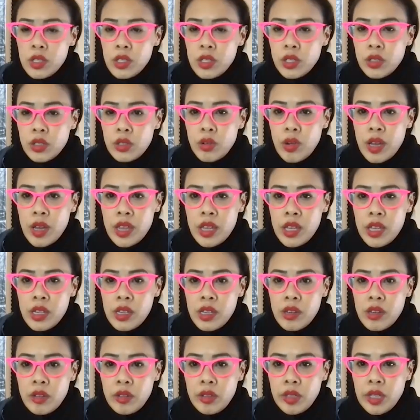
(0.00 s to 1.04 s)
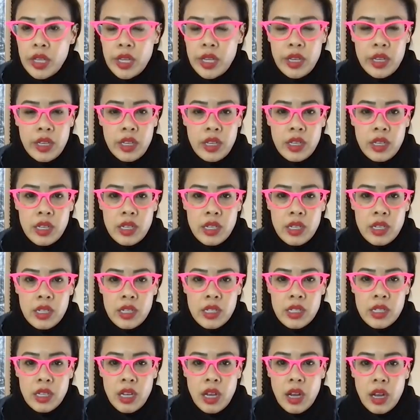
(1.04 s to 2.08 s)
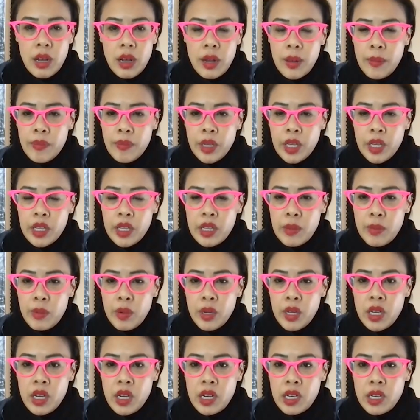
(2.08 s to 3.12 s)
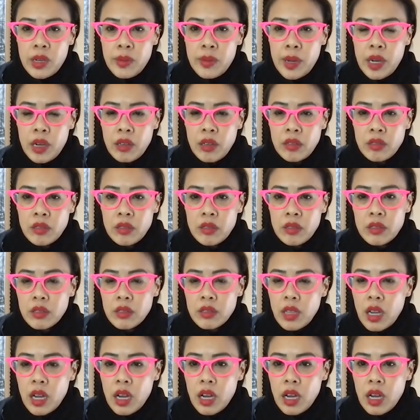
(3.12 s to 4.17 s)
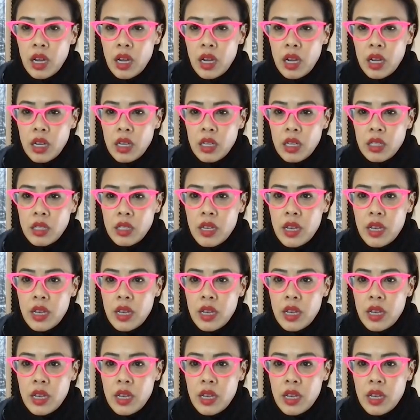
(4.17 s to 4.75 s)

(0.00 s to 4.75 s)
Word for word: so I think U-Link is, um, they put out about uh,